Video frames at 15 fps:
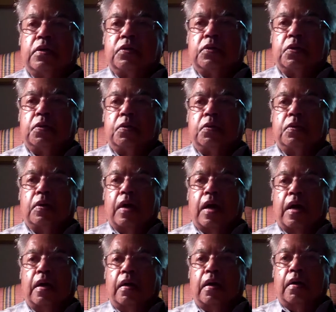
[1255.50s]
So
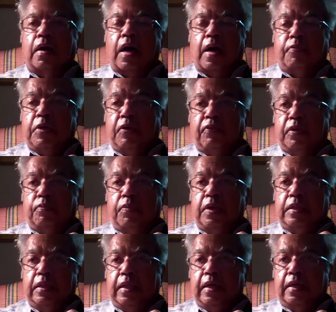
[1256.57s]
I've never
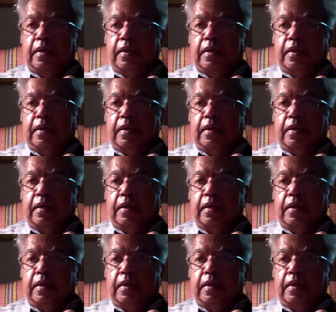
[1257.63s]
been there.